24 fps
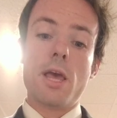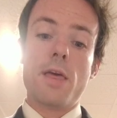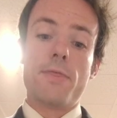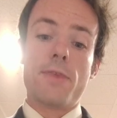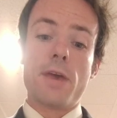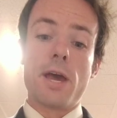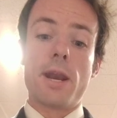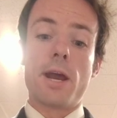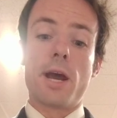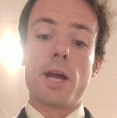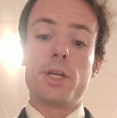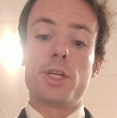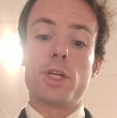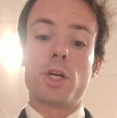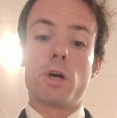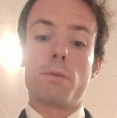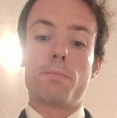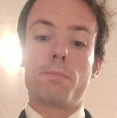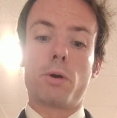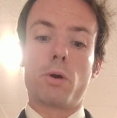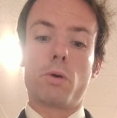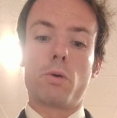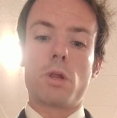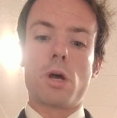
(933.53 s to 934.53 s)
then I shall
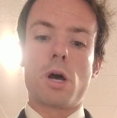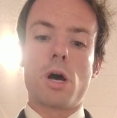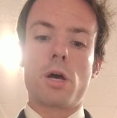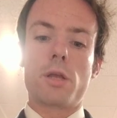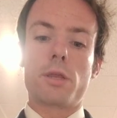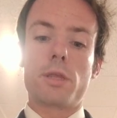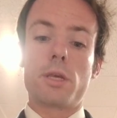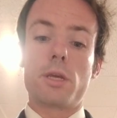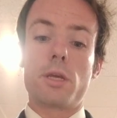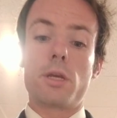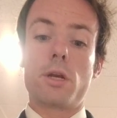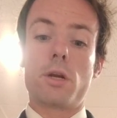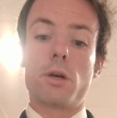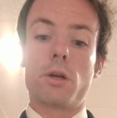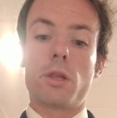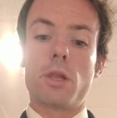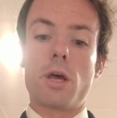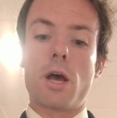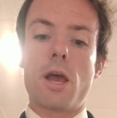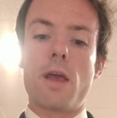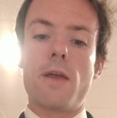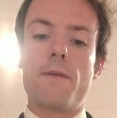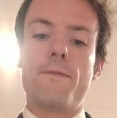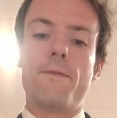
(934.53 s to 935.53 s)
prolong your
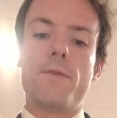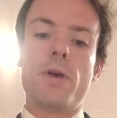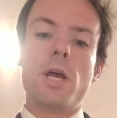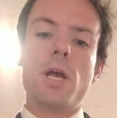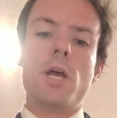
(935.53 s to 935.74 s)
life.